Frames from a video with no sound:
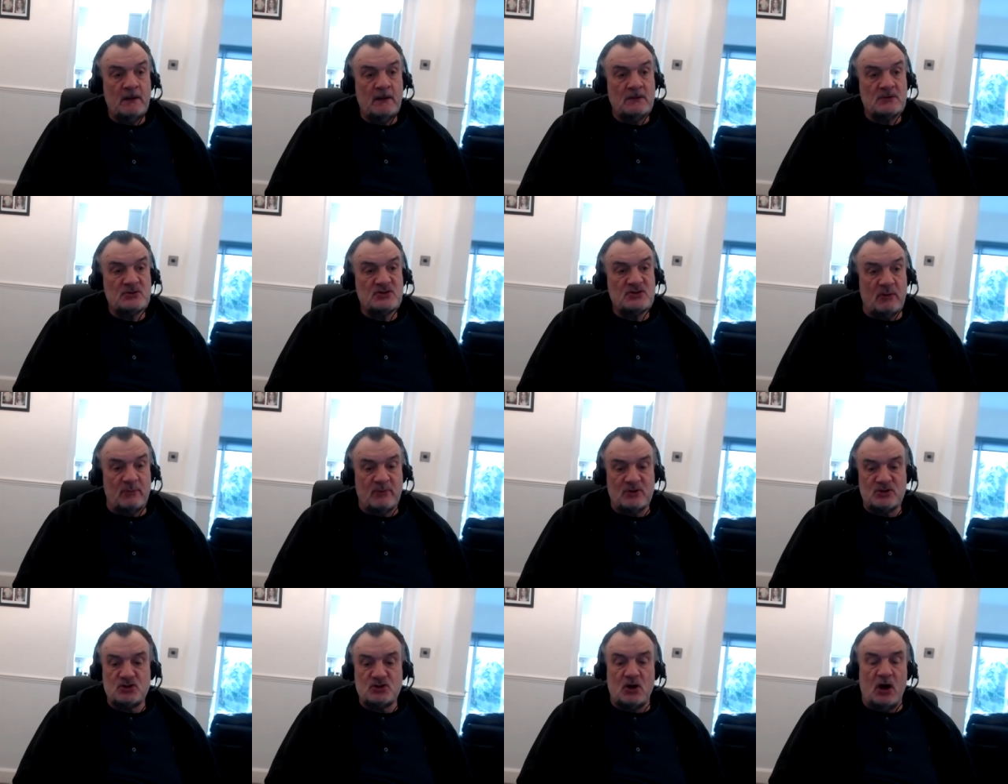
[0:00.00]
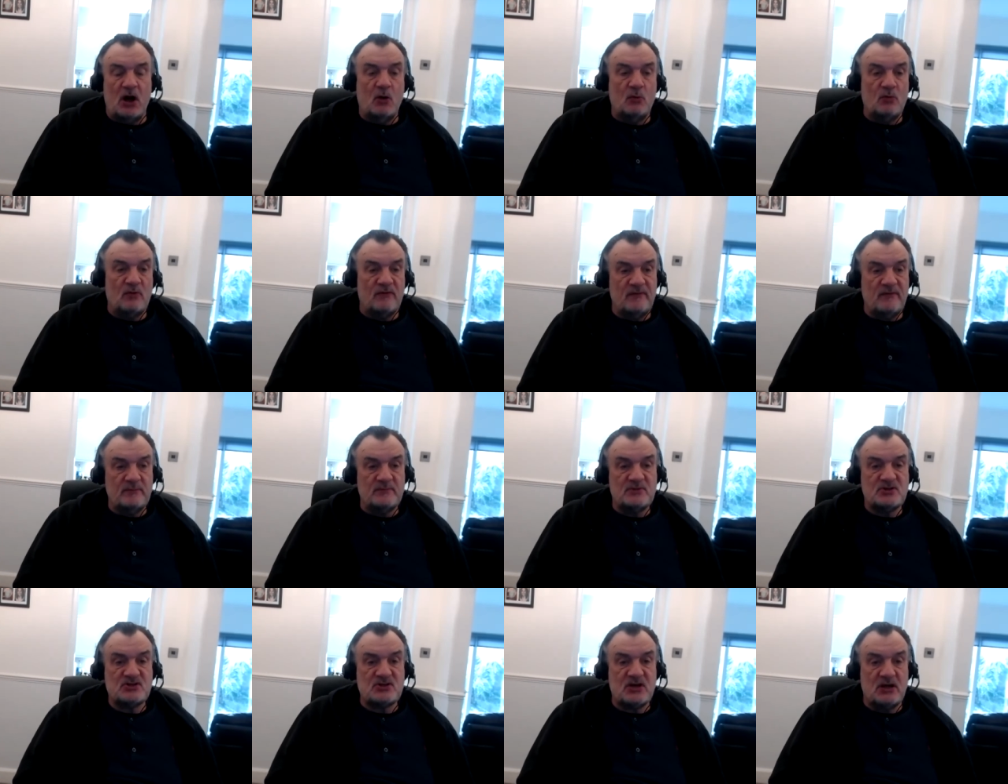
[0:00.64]
Someone's got hold of
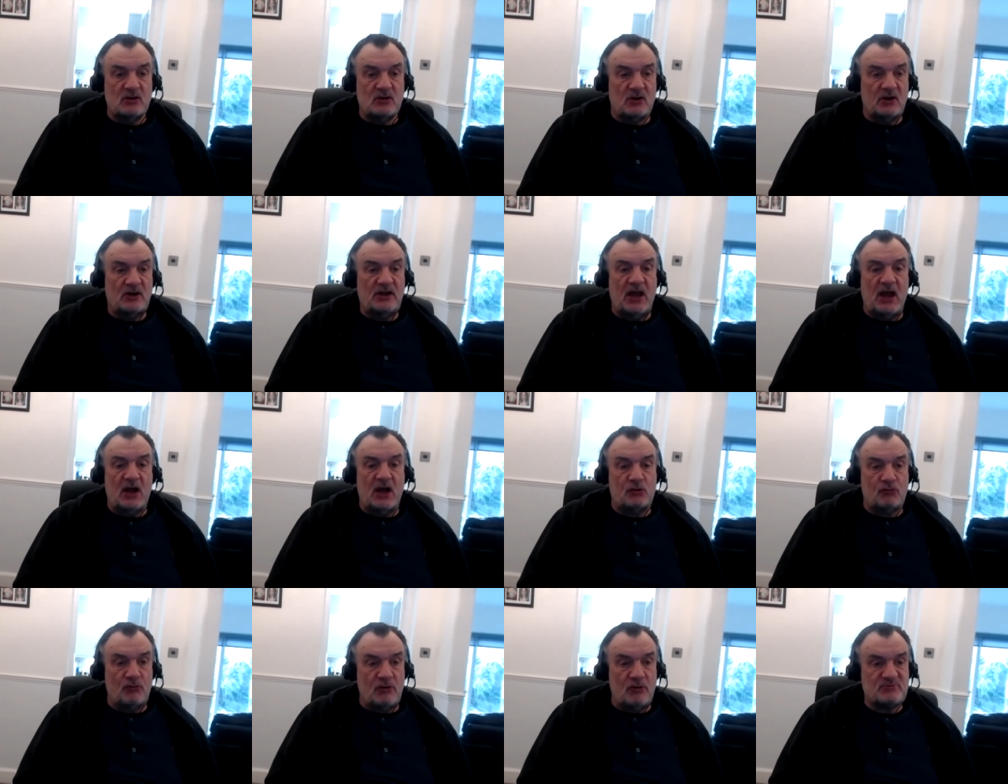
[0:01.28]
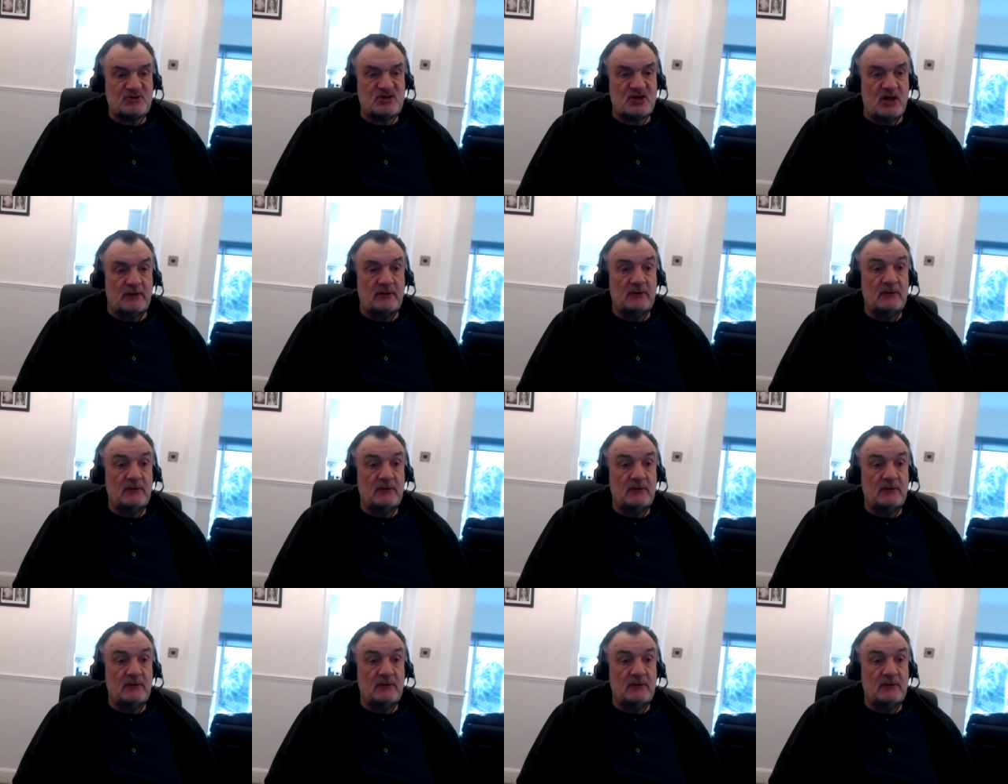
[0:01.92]
him and said, "Look, get a grip, son.